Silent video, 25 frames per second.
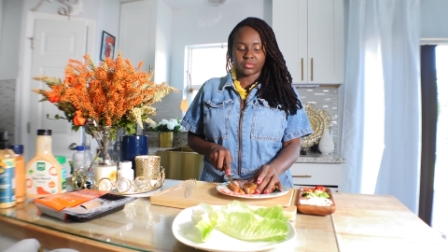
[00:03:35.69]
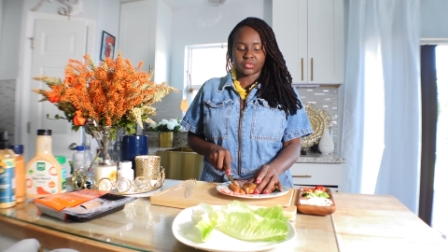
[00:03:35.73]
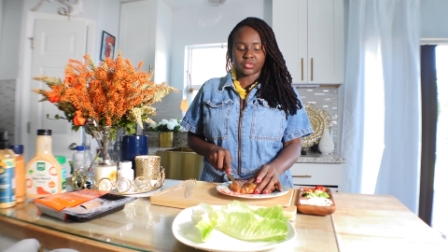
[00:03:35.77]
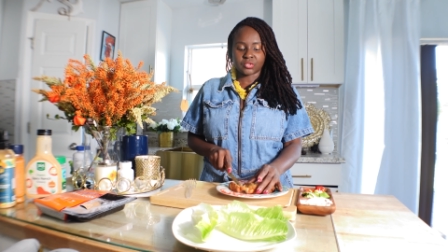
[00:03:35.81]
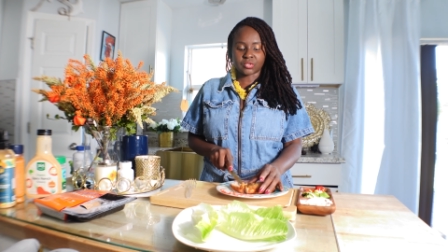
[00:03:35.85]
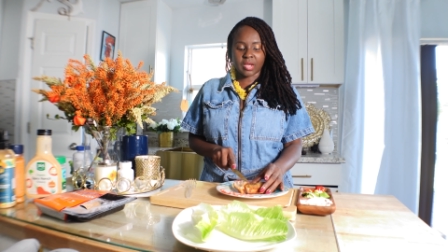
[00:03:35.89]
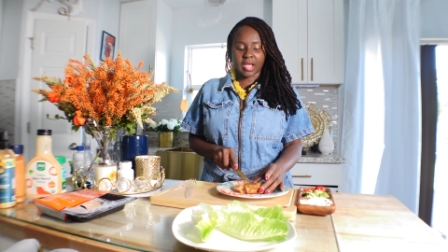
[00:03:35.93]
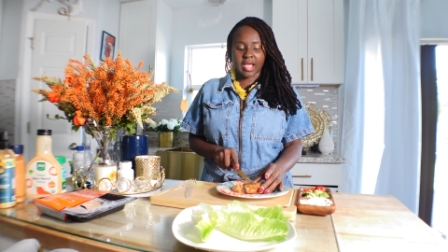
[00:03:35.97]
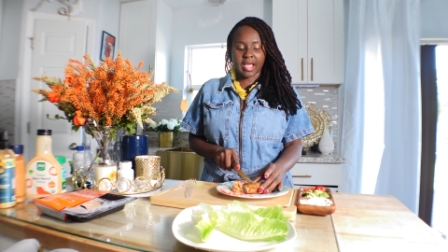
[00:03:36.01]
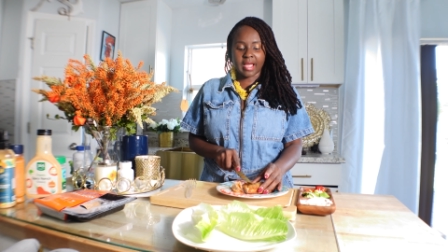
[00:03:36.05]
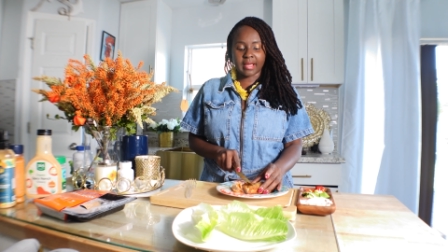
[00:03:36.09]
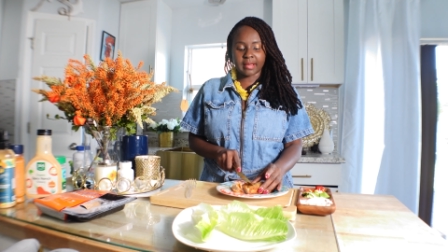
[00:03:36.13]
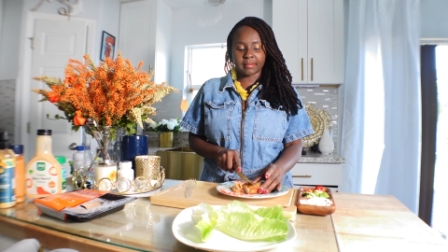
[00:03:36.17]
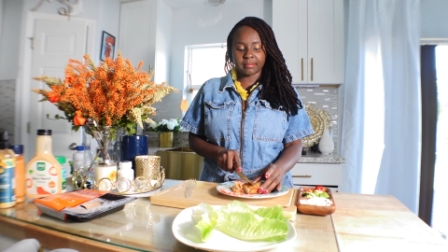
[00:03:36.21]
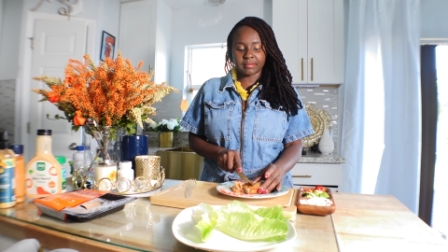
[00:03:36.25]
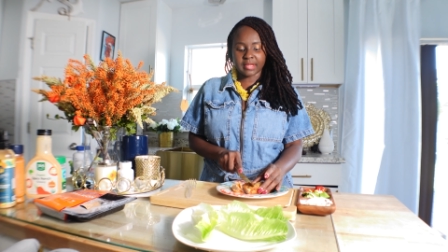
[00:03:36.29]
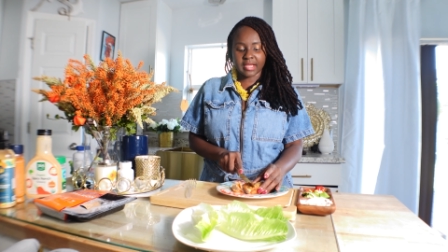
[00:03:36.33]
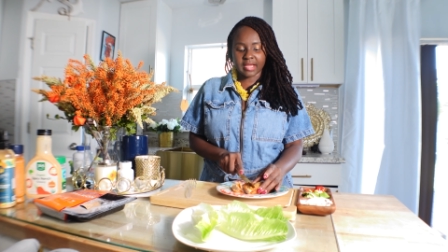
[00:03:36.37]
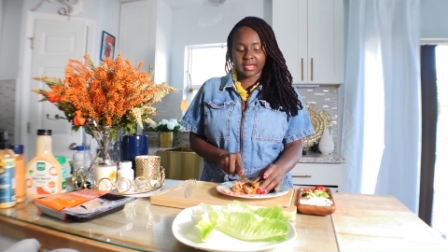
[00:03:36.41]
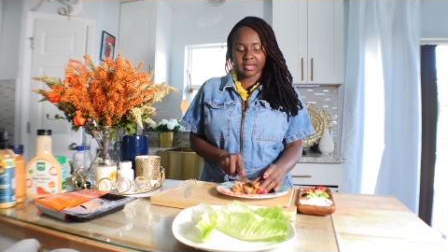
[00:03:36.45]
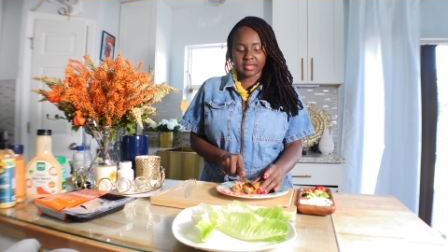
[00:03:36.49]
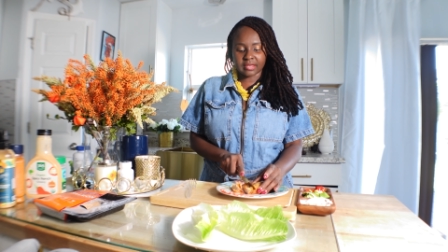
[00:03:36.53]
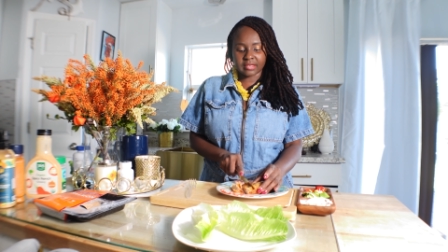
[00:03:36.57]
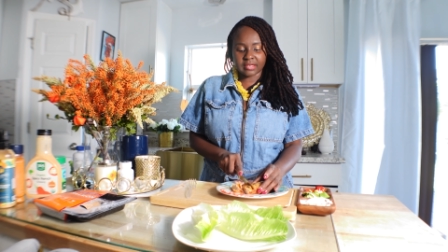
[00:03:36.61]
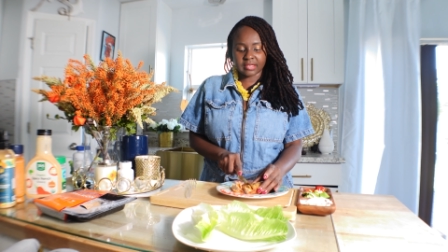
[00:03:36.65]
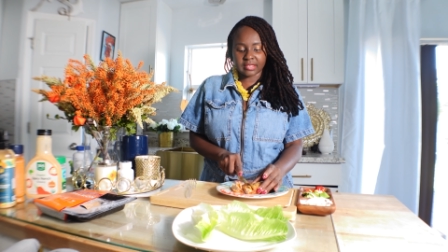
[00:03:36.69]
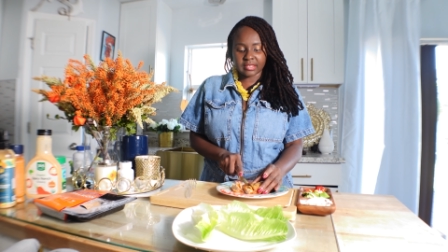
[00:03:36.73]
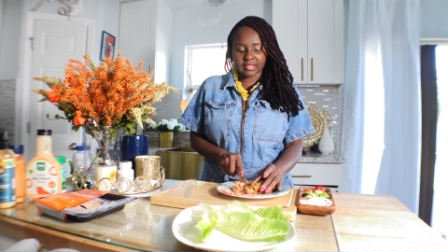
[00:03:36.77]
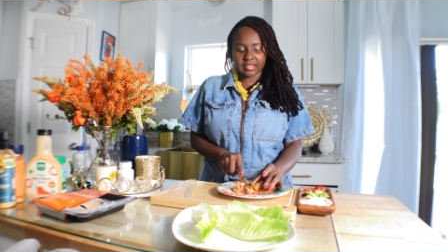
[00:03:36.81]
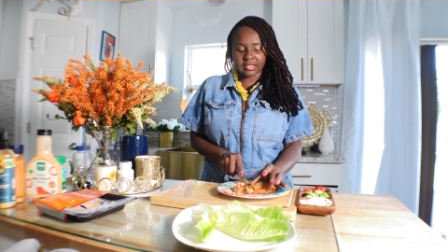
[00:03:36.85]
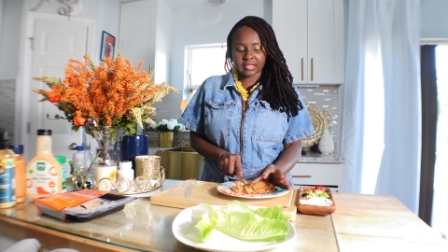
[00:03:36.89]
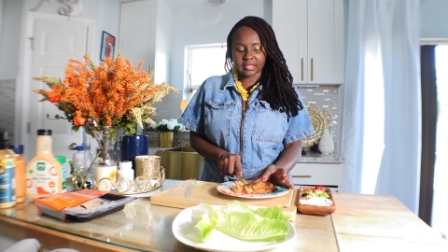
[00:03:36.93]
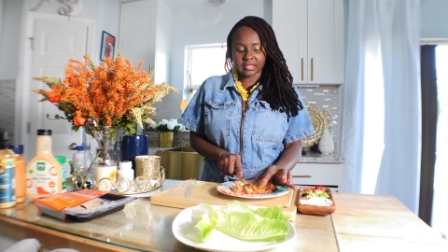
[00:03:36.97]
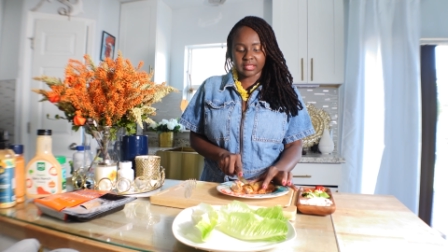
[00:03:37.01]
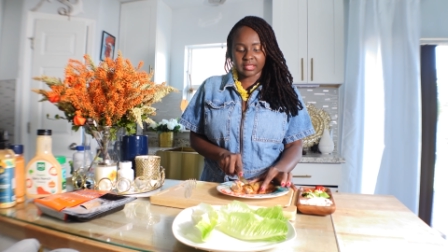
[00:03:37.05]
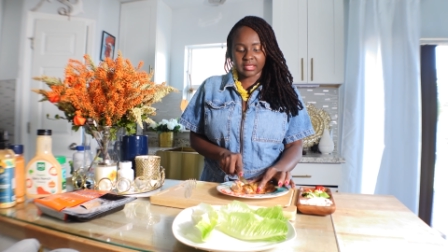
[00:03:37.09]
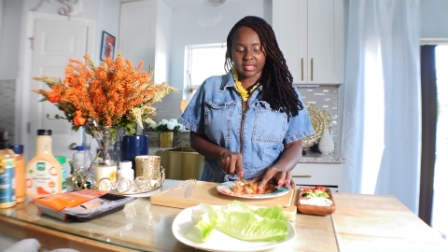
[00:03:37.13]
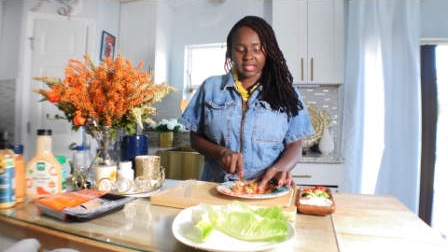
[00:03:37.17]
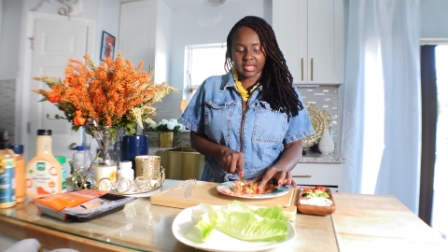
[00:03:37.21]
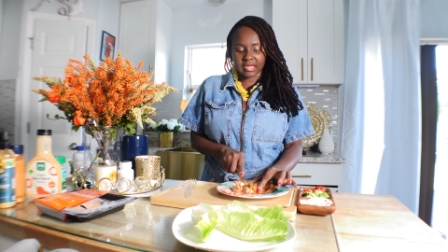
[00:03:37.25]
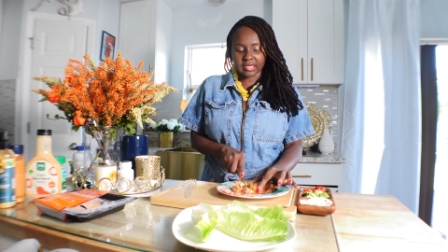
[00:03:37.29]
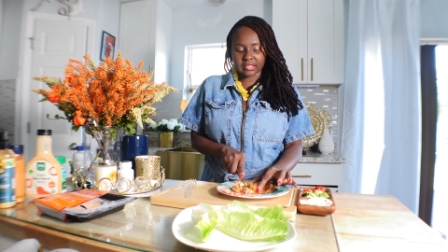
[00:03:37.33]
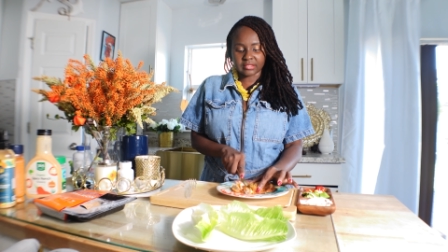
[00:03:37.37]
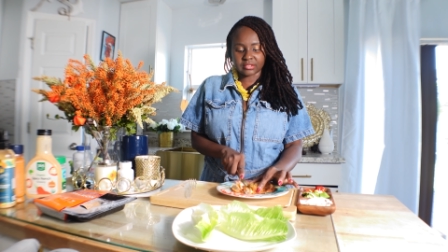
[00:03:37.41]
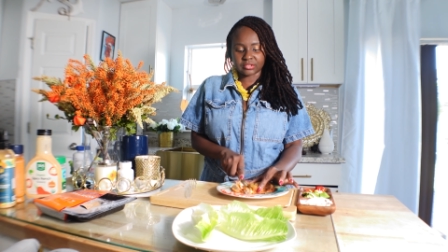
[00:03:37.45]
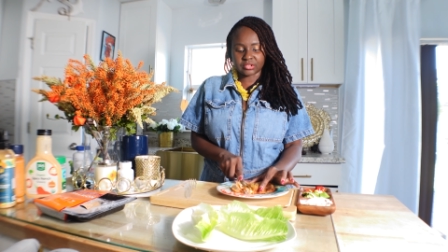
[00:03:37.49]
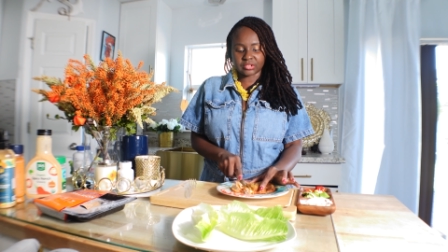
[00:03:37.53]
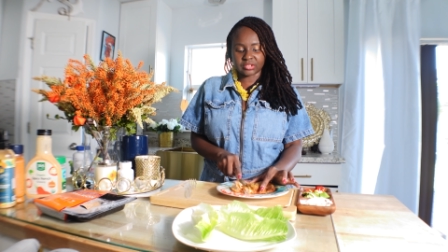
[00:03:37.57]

So I'm not gonna need a lot,